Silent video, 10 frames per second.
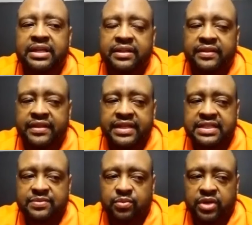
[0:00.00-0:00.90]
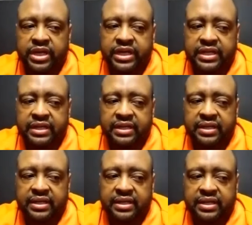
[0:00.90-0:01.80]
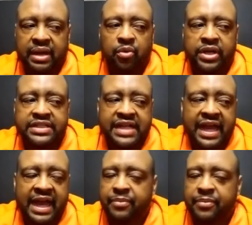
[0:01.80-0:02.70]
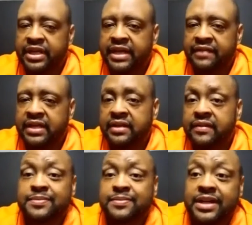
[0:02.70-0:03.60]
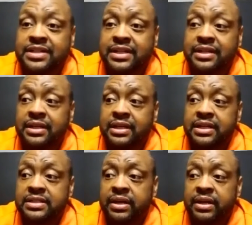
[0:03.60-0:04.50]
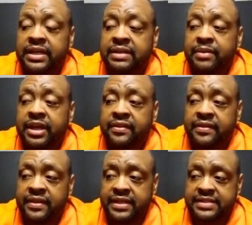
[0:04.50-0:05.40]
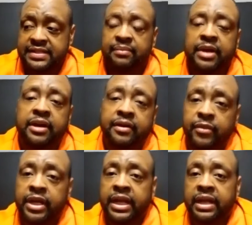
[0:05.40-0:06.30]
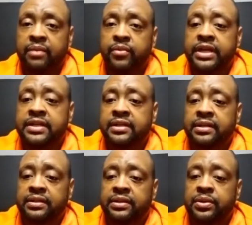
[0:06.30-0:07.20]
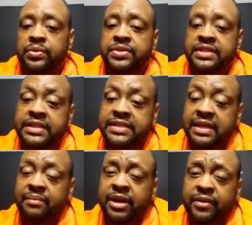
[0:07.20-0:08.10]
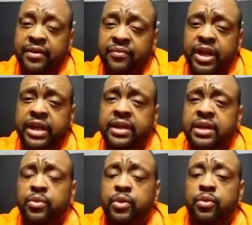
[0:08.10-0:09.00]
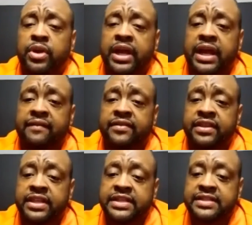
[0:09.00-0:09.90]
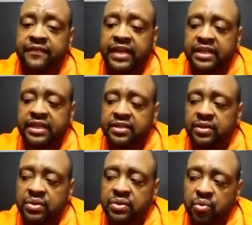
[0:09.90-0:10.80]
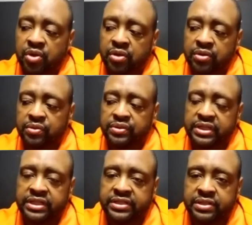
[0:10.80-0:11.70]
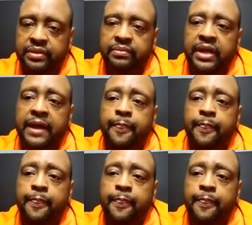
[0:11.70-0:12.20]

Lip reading: this is what I want to happen at the end of this project. So I need to make this amount of money. We need to lose this amount of weight. We want to have this effect on the world and do it, okay?